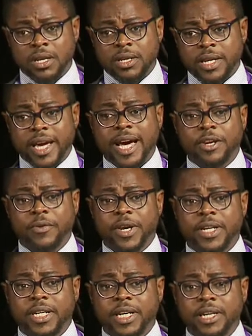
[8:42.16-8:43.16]
they had
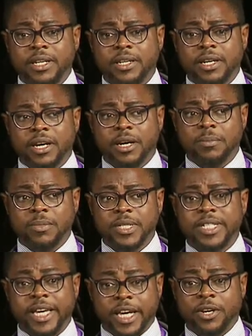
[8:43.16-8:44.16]
already
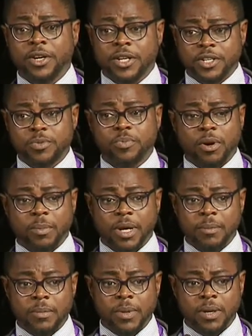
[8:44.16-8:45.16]
taken on this
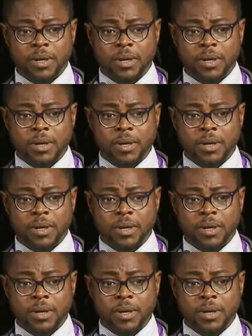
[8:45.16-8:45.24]
problem.